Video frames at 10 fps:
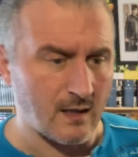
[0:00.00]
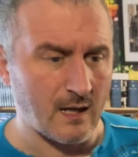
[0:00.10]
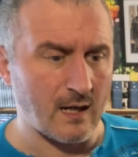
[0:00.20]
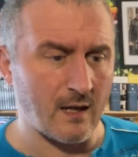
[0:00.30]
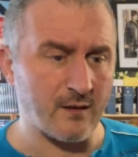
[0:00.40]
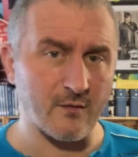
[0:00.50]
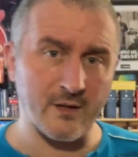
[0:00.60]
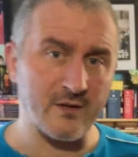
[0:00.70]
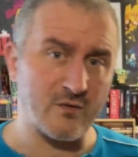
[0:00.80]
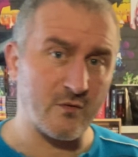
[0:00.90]
There
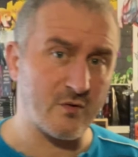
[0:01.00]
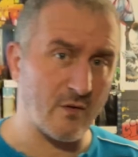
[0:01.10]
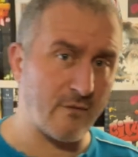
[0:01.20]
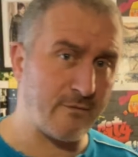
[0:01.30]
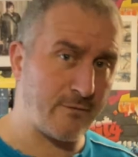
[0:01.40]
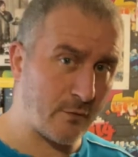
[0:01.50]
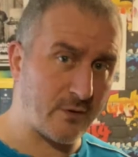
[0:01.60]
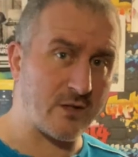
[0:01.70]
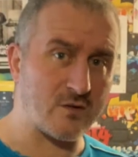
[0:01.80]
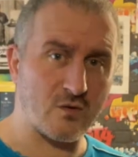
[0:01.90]
is use of
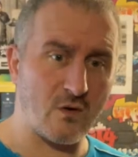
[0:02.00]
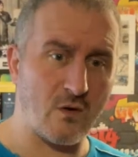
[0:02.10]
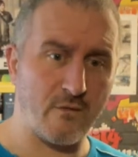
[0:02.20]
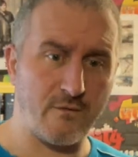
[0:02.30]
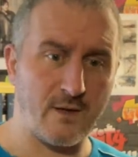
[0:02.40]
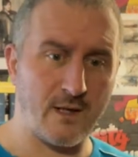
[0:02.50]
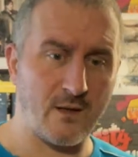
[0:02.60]
footage of,